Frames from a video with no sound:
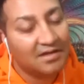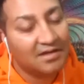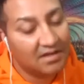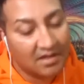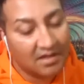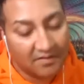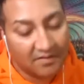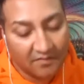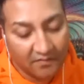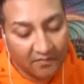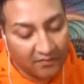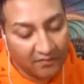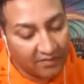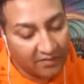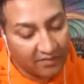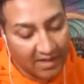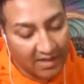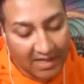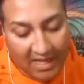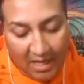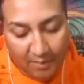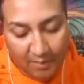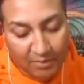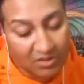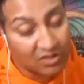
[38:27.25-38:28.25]
Never forget
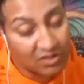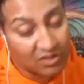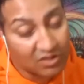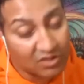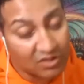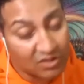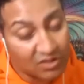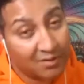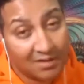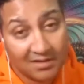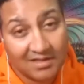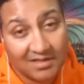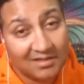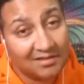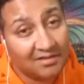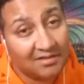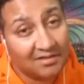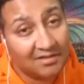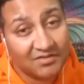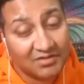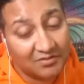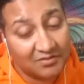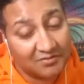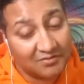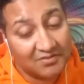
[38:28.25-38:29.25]
how much Kuan Yin
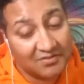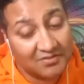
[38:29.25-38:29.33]
loves you.